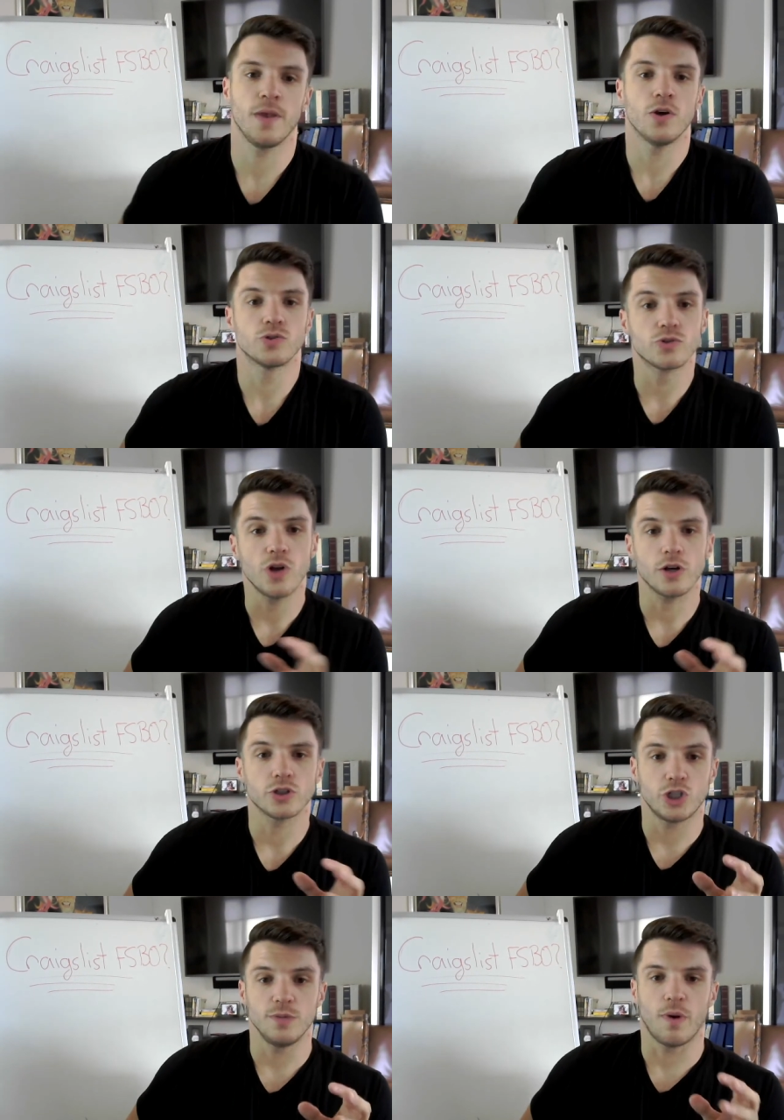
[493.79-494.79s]
So it's not a
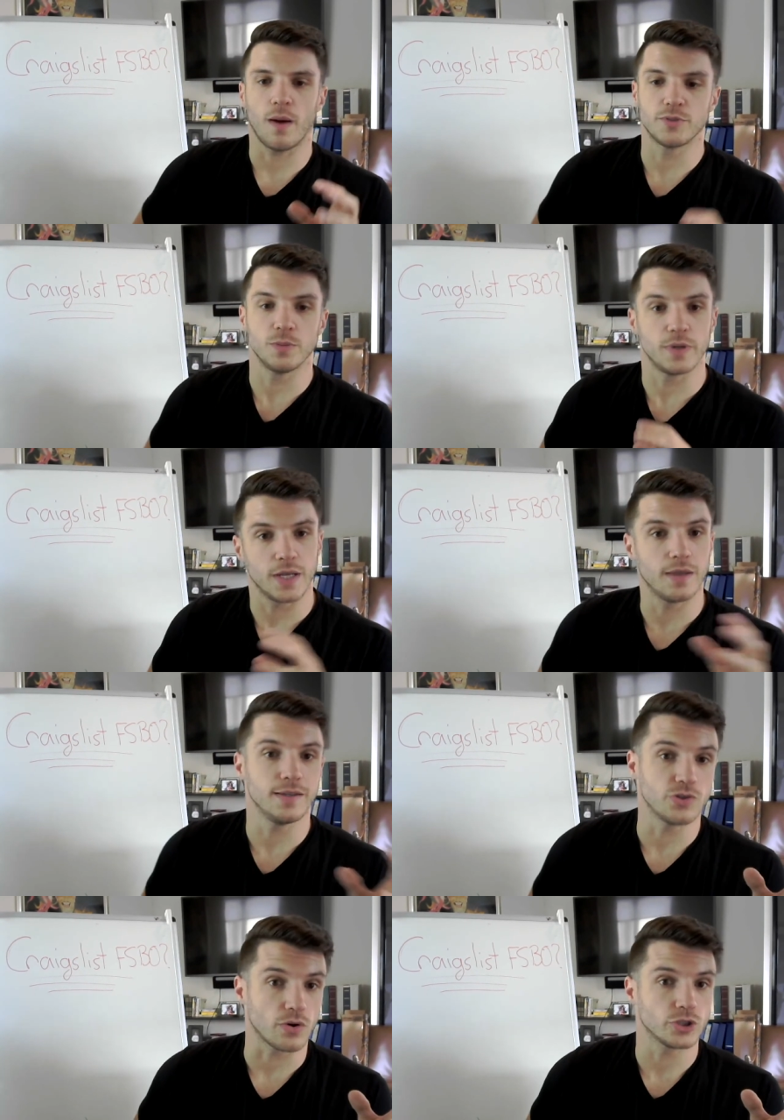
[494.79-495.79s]
cheap option, but again,
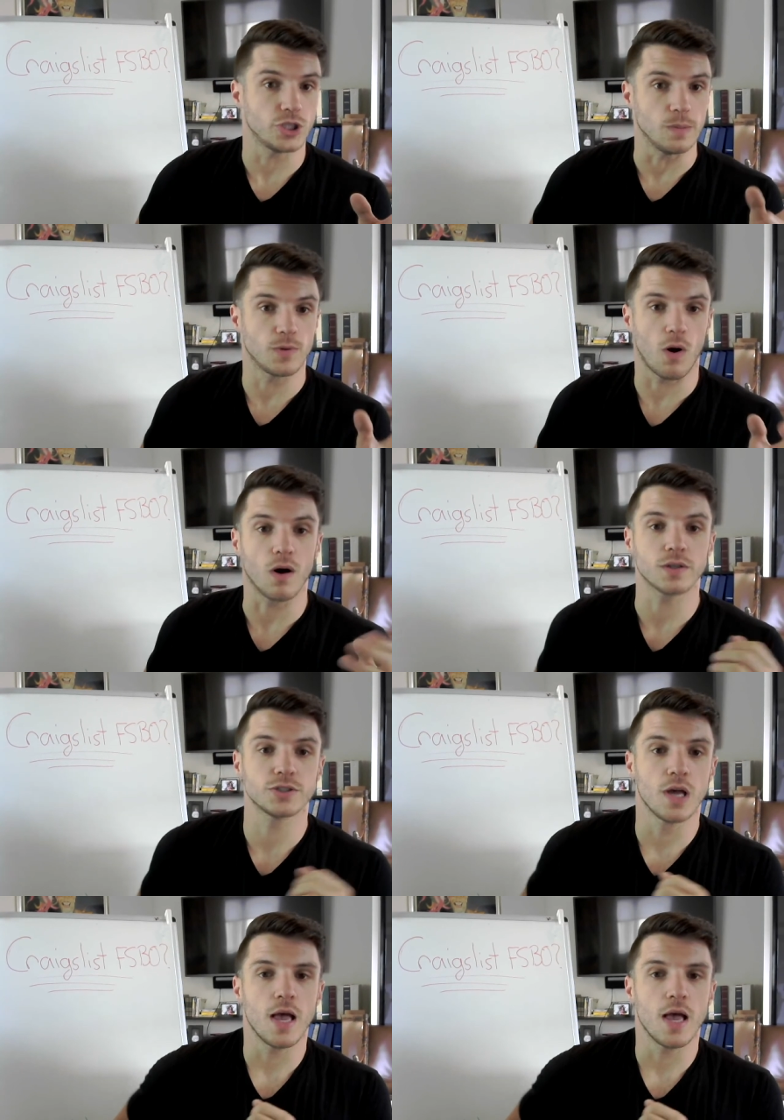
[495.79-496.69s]
these aren't cheap cars.